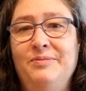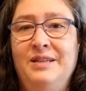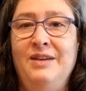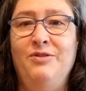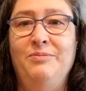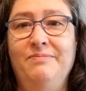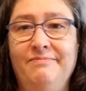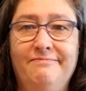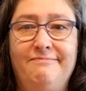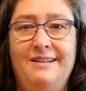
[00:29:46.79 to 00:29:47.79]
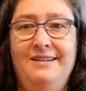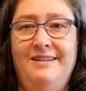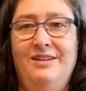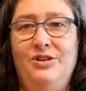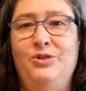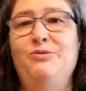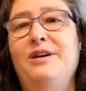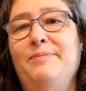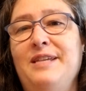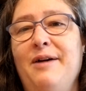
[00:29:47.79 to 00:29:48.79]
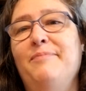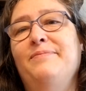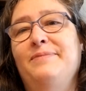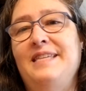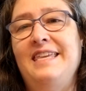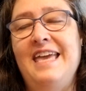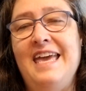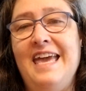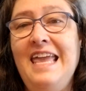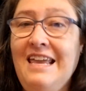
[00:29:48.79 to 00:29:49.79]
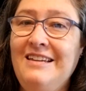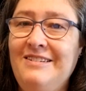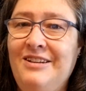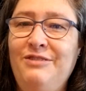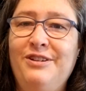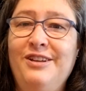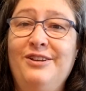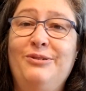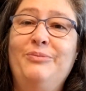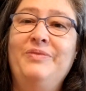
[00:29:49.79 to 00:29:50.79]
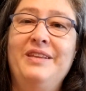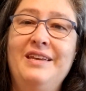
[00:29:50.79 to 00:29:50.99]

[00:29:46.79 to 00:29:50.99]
give them 2 thumbs up. Say, yay, good for you.